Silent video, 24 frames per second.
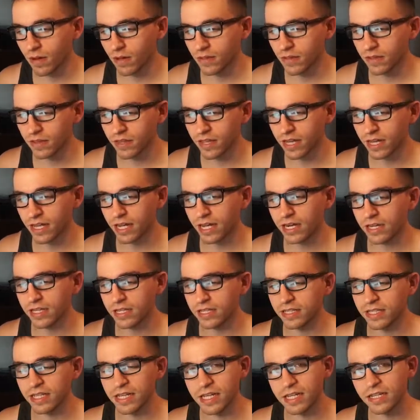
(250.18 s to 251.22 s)
think that kind
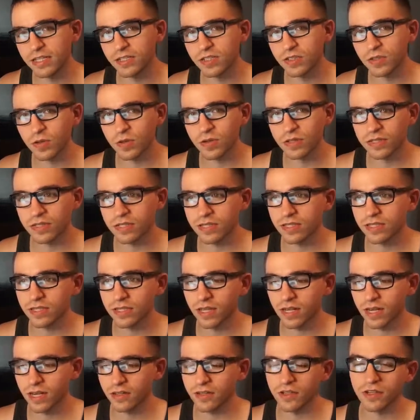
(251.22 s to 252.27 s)
of hints towards
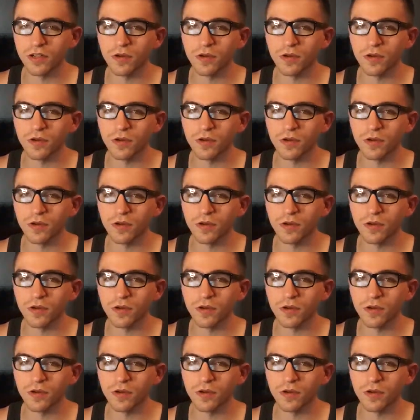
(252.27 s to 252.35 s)
the